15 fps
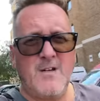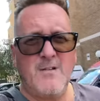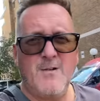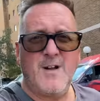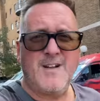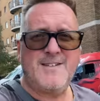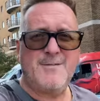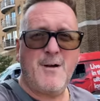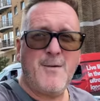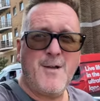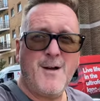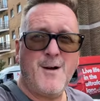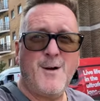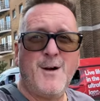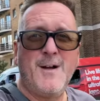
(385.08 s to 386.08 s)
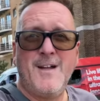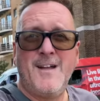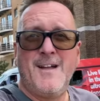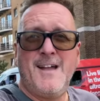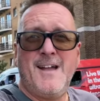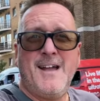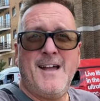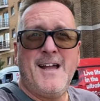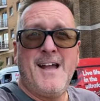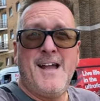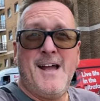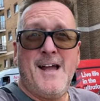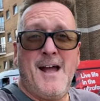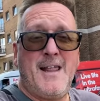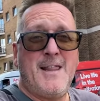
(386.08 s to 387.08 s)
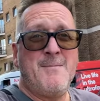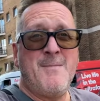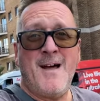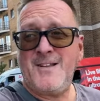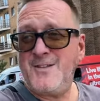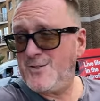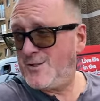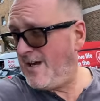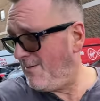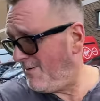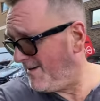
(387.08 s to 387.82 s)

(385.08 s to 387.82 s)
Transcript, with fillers: Right, so here we are at the Manjai,